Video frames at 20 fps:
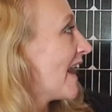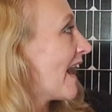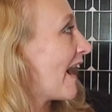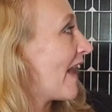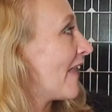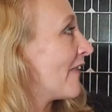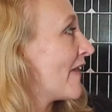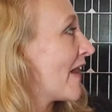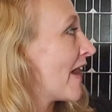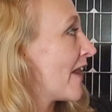
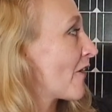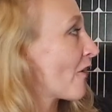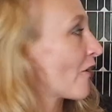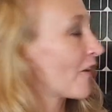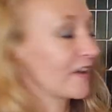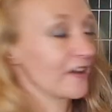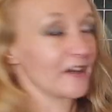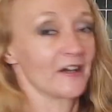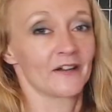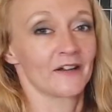and then
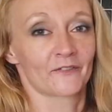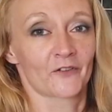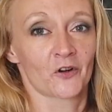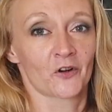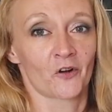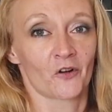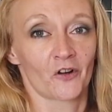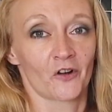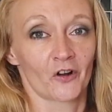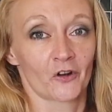I have
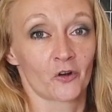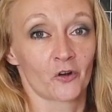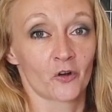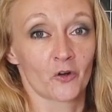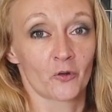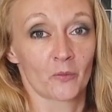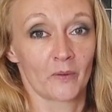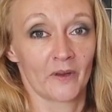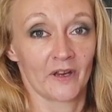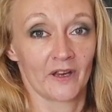got a
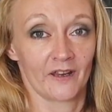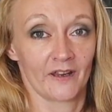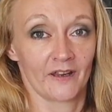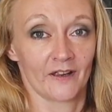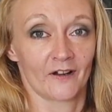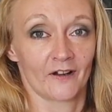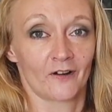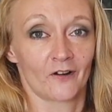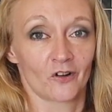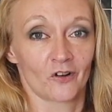good bit
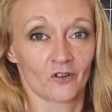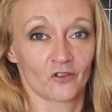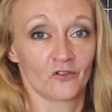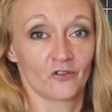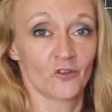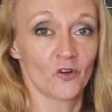here of